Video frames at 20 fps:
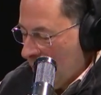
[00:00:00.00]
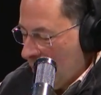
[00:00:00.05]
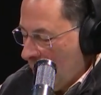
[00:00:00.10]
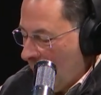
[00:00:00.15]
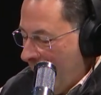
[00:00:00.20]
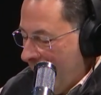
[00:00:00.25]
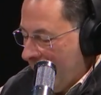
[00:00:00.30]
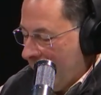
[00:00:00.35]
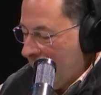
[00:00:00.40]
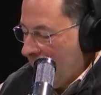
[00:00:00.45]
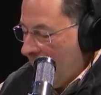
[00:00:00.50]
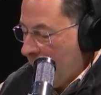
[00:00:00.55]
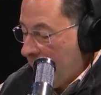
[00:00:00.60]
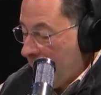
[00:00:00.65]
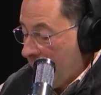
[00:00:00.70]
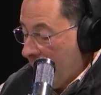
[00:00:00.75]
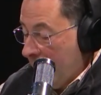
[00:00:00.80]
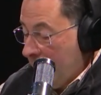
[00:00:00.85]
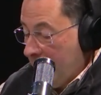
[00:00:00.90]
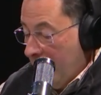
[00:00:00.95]
So I could
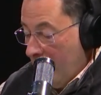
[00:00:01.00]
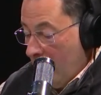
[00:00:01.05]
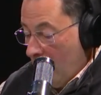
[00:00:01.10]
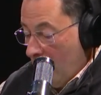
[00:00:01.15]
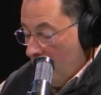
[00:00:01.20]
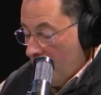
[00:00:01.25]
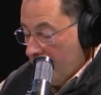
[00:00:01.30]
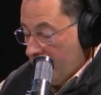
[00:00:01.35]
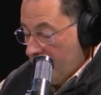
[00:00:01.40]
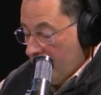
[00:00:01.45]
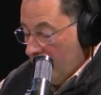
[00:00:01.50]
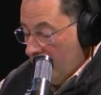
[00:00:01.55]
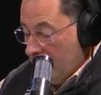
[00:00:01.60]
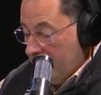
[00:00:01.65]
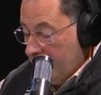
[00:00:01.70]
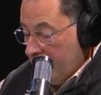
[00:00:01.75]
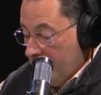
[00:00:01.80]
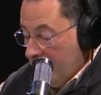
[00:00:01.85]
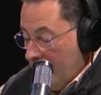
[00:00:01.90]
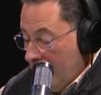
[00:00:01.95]
upgrade my wardrobe.
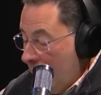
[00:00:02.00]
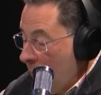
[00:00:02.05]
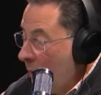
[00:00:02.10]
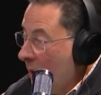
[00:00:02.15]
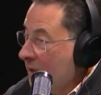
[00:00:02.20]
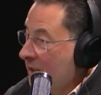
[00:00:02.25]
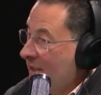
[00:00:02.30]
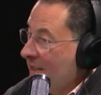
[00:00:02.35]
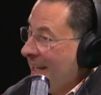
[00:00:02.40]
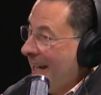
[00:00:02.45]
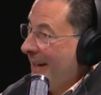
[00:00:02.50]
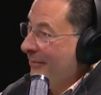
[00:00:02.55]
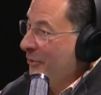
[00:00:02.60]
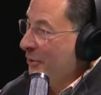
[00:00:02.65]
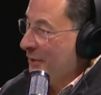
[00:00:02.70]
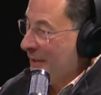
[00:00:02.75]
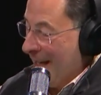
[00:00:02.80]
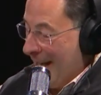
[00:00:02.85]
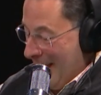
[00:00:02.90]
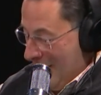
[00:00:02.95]
He was as
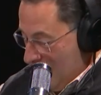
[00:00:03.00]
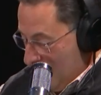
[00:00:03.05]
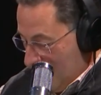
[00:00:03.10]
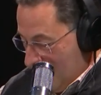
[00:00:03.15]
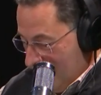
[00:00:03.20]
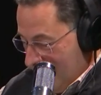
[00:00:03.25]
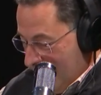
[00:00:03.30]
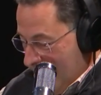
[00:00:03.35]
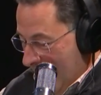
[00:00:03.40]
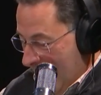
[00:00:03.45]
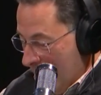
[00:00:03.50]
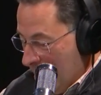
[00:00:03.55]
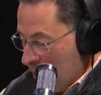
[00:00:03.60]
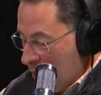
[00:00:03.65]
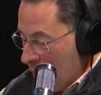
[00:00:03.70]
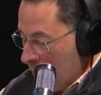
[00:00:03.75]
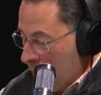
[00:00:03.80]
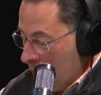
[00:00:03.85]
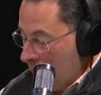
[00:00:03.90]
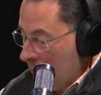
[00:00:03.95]
advertised,
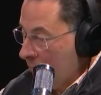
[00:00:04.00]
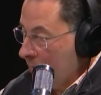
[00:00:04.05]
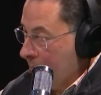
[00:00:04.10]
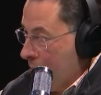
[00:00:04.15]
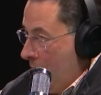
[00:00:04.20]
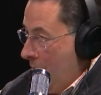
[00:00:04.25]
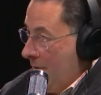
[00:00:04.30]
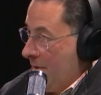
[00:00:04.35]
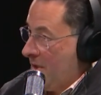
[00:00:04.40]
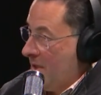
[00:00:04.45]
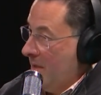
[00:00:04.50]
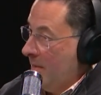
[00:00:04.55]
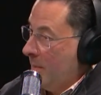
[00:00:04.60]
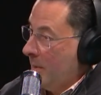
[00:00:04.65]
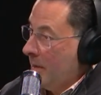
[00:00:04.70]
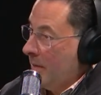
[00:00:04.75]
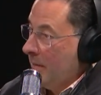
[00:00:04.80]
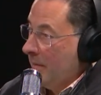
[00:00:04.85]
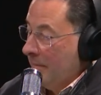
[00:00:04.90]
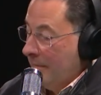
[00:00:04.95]
knowledgeable,
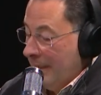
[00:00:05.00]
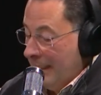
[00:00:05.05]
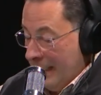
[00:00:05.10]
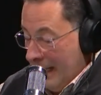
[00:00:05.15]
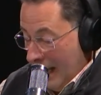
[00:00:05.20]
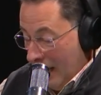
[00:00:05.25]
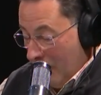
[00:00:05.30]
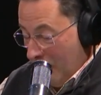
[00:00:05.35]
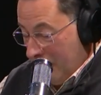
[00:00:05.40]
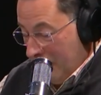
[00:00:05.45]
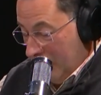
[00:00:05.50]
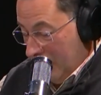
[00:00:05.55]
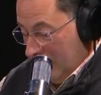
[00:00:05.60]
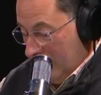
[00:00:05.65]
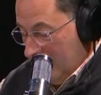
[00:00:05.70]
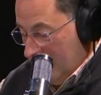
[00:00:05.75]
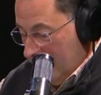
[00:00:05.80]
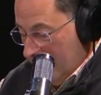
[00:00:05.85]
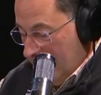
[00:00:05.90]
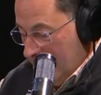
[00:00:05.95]
personable, and
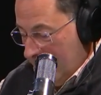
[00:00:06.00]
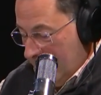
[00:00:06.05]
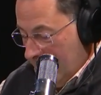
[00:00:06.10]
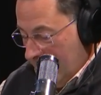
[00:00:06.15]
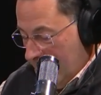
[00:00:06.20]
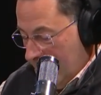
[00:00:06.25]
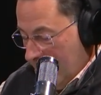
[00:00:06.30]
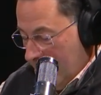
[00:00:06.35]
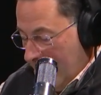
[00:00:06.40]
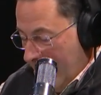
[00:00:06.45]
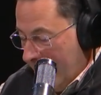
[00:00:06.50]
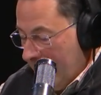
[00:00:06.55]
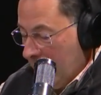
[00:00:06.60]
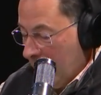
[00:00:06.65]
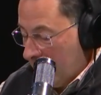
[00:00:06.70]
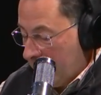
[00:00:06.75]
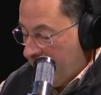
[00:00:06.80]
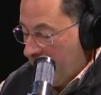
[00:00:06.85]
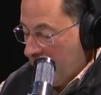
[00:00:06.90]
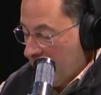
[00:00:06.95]
helpful. I
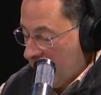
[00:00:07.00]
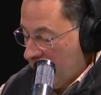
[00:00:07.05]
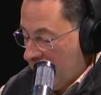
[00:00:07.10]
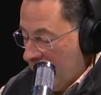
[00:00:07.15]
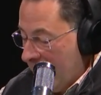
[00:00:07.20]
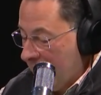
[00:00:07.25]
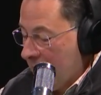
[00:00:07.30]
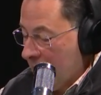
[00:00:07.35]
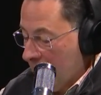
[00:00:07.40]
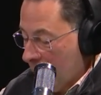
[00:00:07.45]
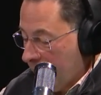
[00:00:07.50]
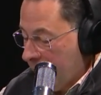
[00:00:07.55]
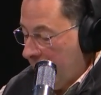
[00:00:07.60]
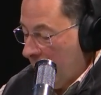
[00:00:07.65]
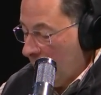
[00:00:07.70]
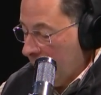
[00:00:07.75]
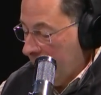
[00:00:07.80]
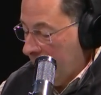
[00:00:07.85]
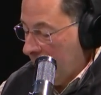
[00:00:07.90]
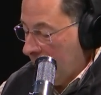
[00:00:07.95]
looked for the senator
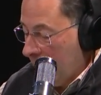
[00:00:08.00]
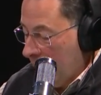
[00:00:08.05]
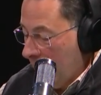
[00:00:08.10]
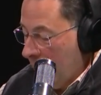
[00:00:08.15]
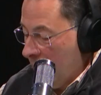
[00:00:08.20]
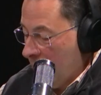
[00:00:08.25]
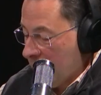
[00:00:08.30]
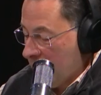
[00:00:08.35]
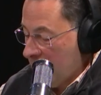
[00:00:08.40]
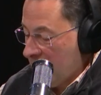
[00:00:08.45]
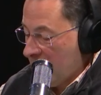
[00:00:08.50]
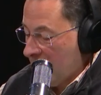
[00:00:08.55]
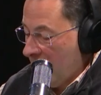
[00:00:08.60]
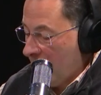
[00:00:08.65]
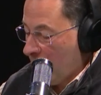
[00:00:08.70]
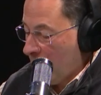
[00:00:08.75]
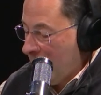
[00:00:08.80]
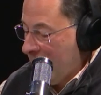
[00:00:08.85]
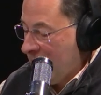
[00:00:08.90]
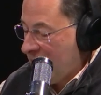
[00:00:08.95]
folding clothes in
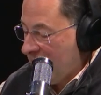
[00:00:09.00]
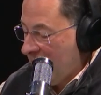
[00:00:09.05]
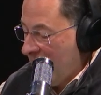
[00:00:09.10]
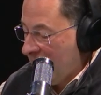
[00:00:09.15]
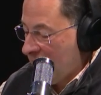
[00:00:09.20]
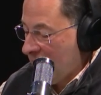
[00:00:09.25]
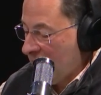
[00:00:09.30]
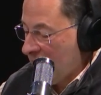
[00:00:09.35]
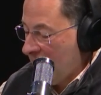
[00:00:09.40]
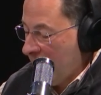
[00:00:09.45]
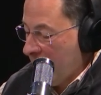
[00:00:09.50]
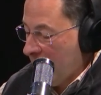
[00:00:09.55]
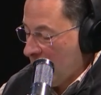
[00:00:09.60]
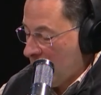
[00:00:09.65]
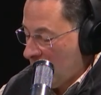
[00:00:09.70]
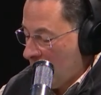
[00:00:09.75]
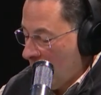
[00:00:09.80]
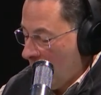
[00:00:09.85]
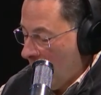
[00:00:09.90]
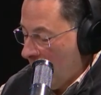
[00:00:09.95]
some recesses of
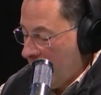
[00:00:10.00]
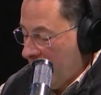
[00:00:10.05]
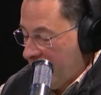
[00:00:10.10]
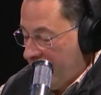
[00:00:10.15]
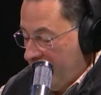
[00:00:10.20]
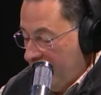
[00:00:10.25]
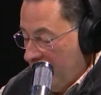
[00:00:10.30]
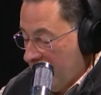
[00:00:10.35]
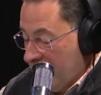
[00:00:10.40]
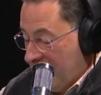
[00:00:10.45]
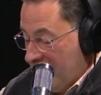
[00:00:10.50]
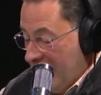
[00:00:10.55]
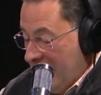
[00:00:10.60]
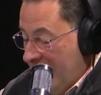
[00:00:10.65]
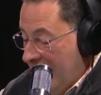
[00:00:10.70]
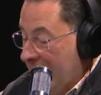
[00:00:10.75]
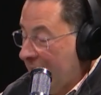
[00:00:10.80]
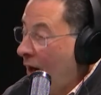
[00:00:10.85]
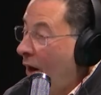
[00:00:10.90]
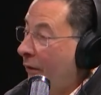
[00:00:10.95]
the store, but Phil said
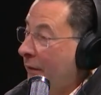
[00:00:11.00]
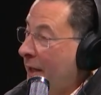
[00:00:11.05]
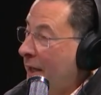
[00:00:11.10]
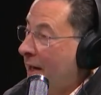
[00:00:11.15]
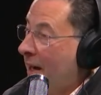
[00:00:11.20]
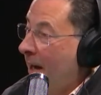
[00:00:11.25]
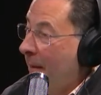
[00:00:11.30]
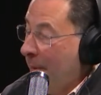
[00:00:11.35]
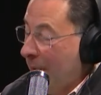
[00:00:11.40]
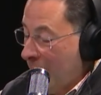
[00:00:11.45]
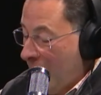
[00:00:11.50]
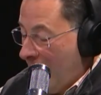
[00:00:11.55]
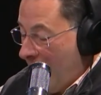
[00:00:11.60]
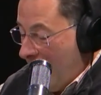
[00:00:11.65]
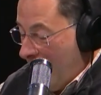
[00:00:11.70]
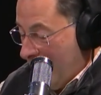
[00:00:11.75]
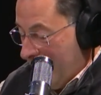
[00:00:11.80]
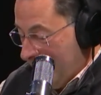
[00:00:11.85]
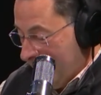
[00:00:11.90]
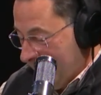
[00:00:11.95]
he had already come and
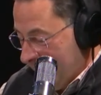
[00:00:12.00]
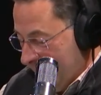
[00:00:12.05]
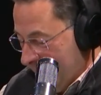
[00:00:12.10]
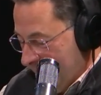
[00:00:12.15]
gone.